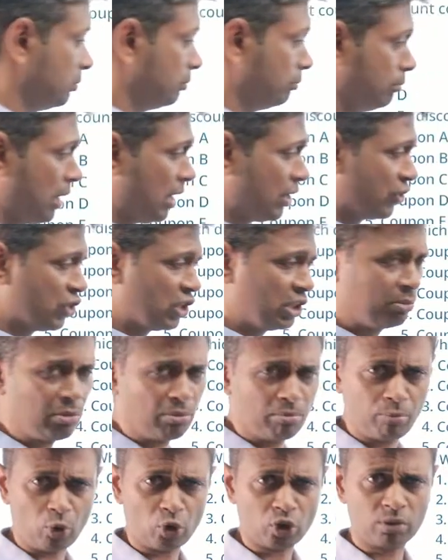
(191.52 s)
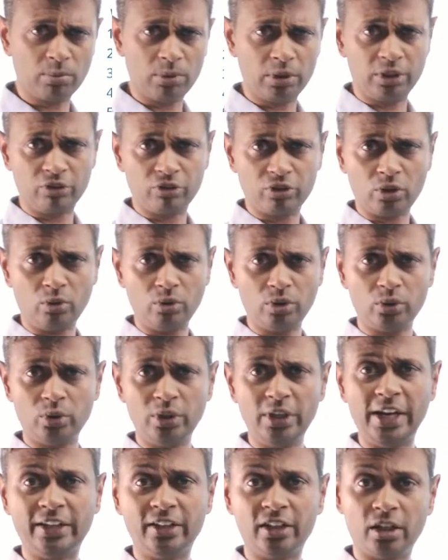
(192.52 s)
Maximum possible discount is
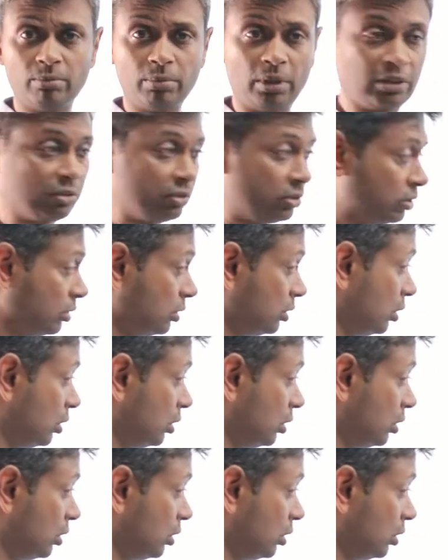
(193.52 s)
only 800 bucks.